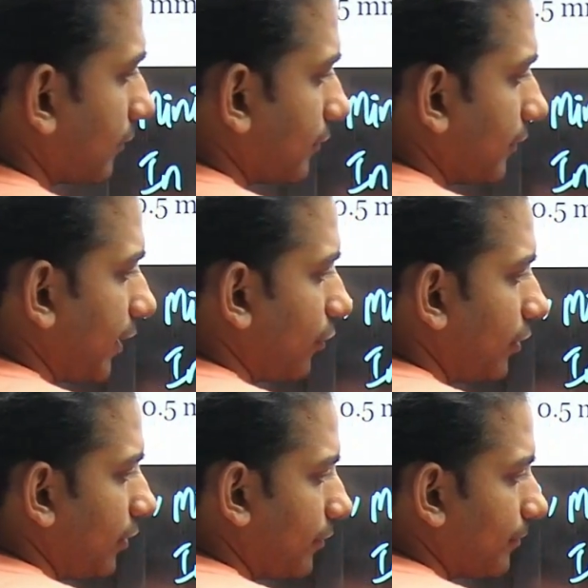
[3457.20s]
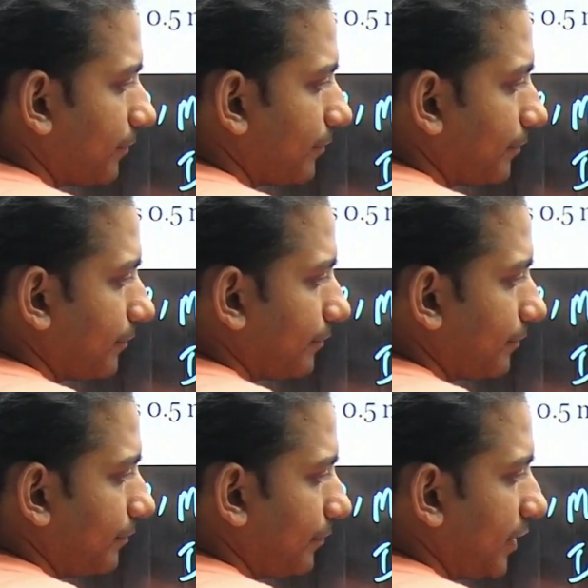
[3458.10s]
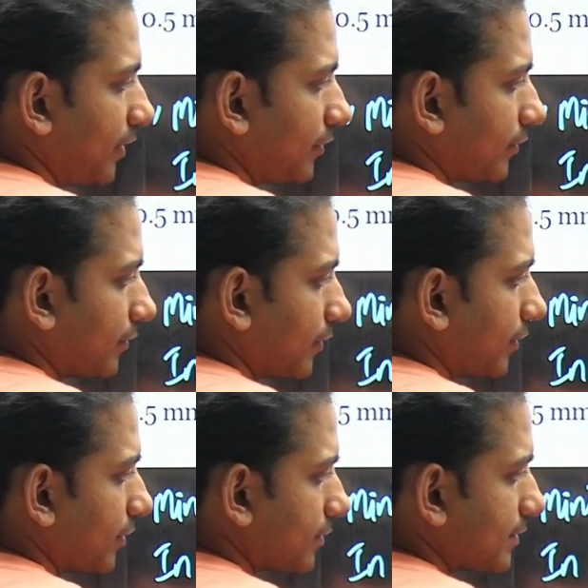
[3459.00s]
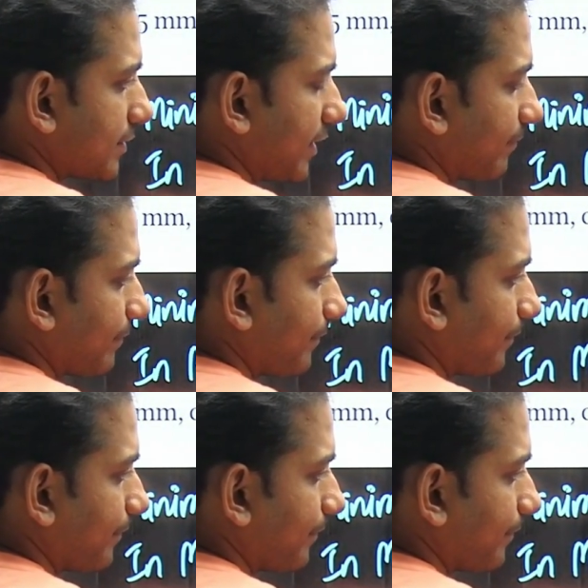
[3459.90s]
They all mean the same.